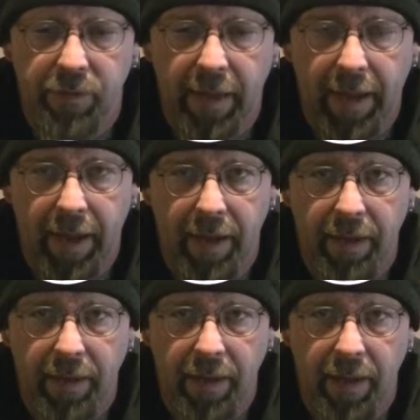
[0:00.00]

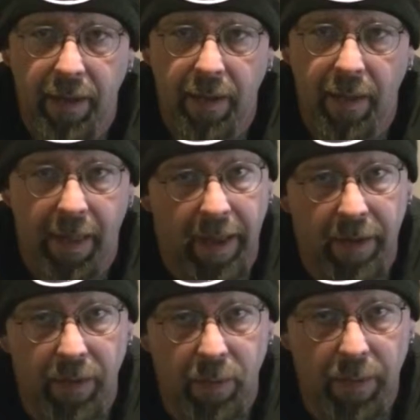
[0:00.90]
And I
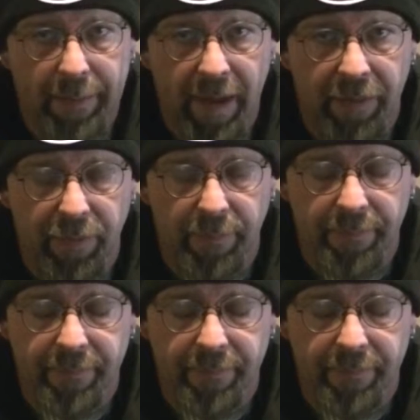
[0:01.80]
had to go to the bathroom.